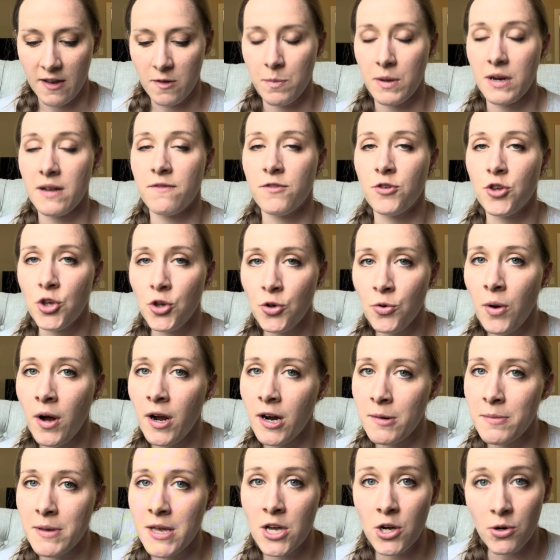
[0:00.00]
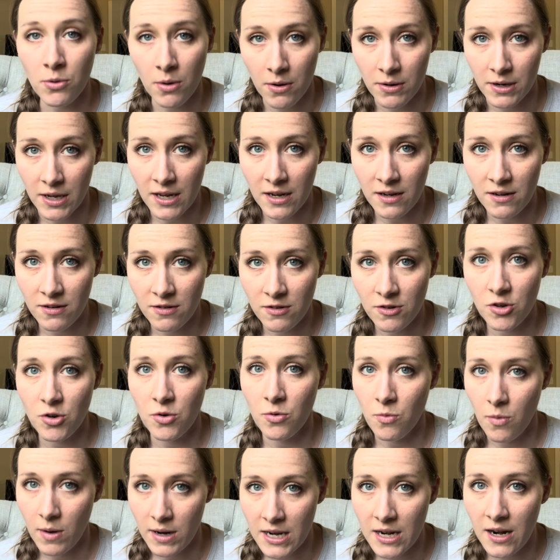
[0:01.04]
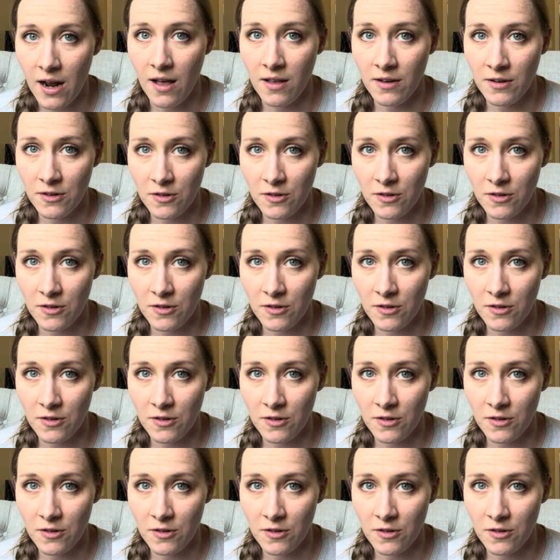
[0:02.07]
but if you are being quoted $20